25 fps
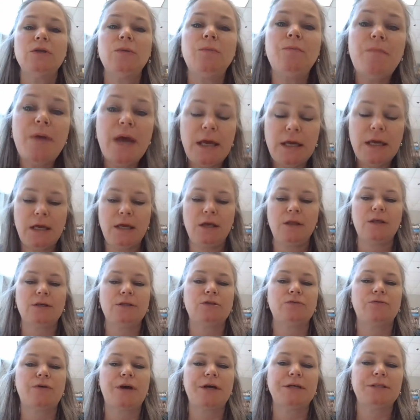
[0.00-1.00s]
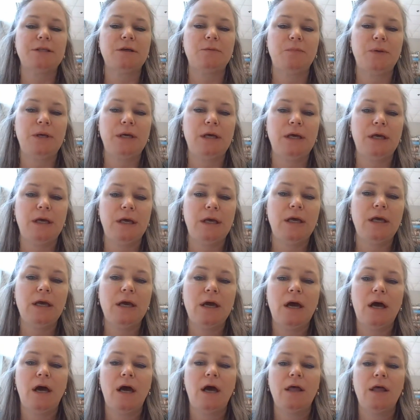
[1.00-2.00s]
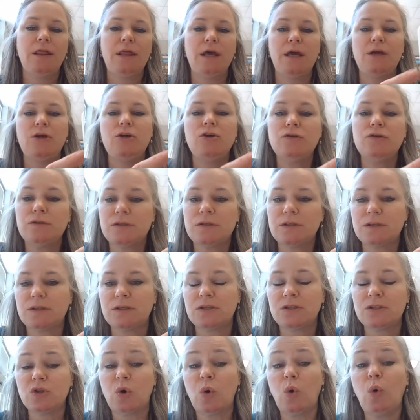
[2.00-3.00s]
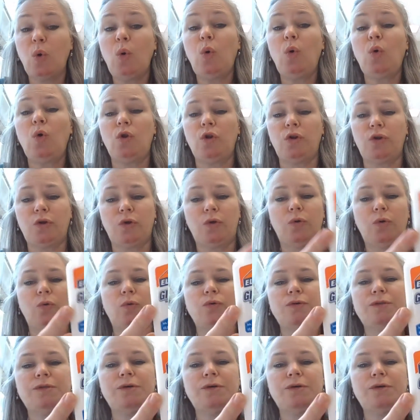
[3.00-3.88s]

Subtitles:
making this recipe, they used school glue.